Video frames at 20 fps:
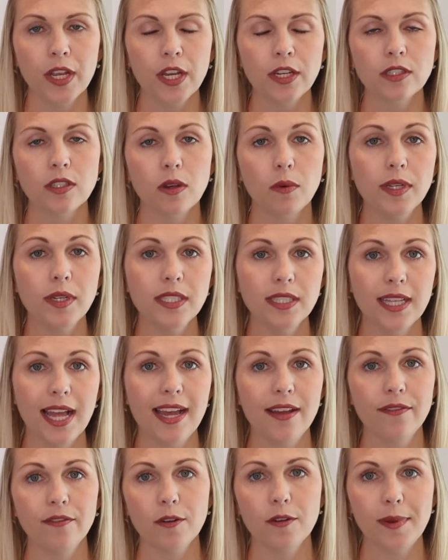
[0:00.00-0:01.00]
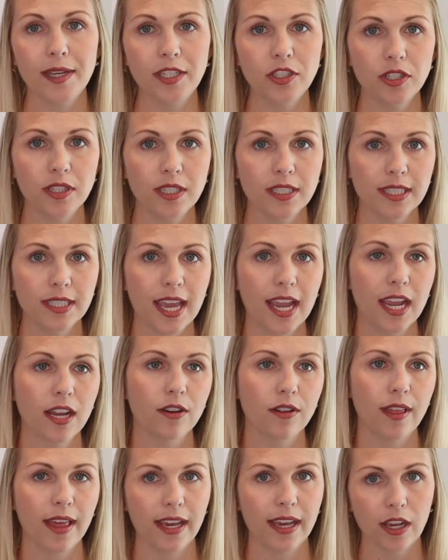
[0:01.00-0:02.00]
So once that information is gained,
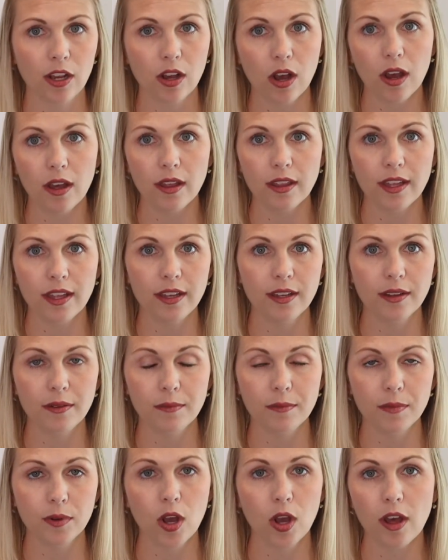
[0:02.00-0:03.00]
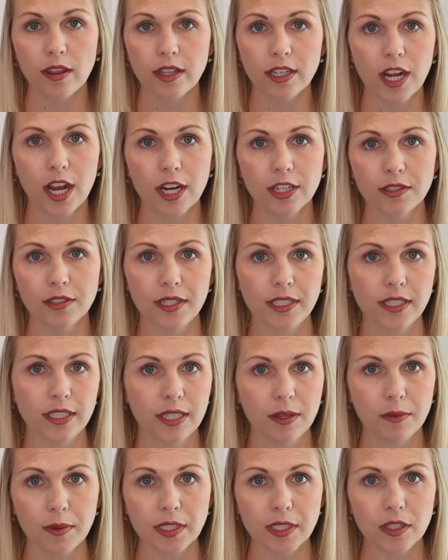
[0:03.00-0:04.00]
or they can call the doctor and
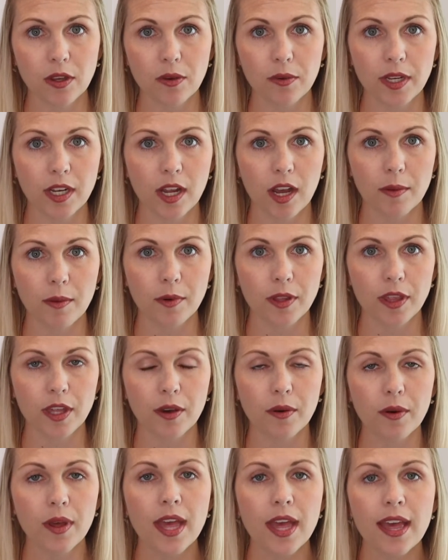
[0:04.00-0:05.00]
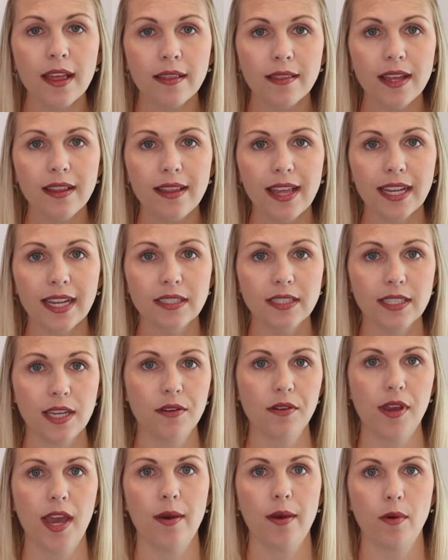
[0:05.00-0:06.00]
see what's going on with you, then they can say,
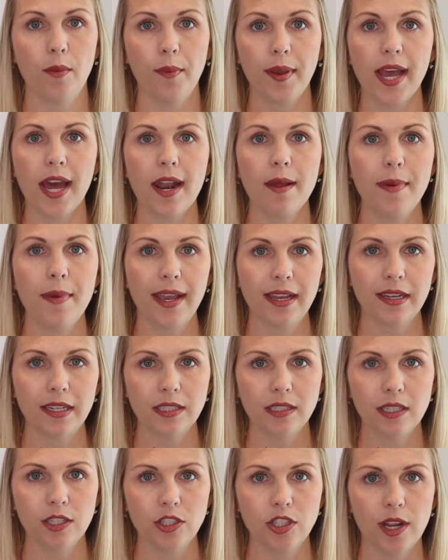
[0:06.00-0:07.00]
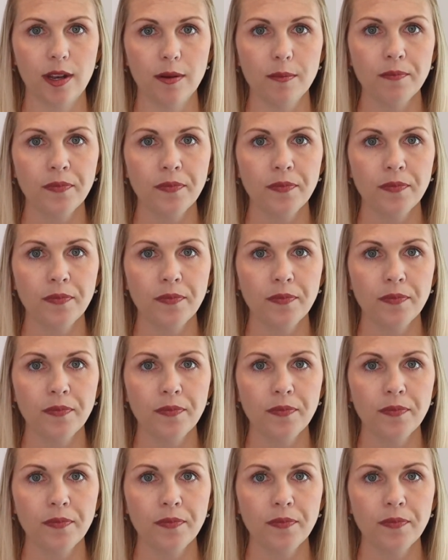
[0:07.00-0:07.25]
okay, well, we got to make a decision.